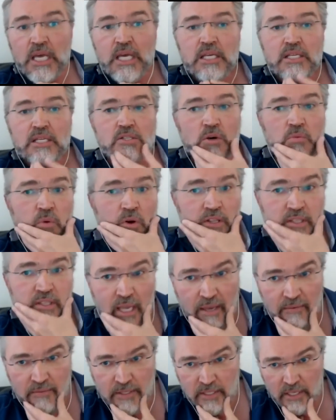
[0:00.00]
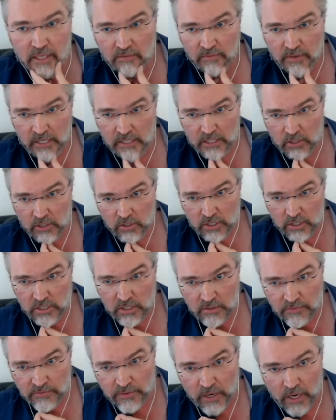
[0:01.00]
So what David envisages is
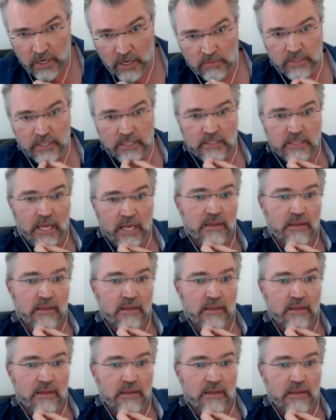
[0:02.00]
the following.